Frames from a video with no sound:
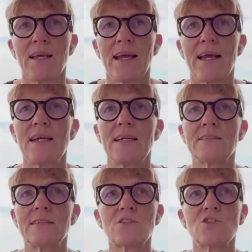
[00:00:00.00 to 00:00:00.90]

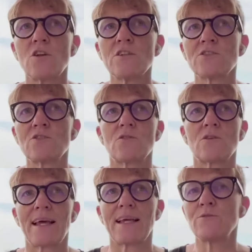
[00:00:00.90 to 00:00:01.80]
And it's also
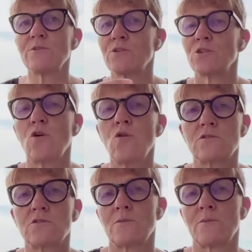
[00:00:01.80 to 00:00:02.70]
like with the
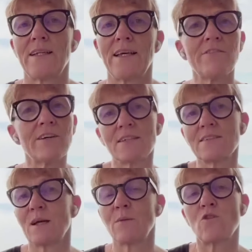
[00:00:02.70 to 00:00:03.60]
gold. Whenever
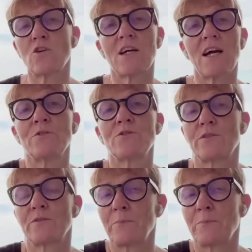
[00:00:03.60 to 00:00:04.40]
someone comes with a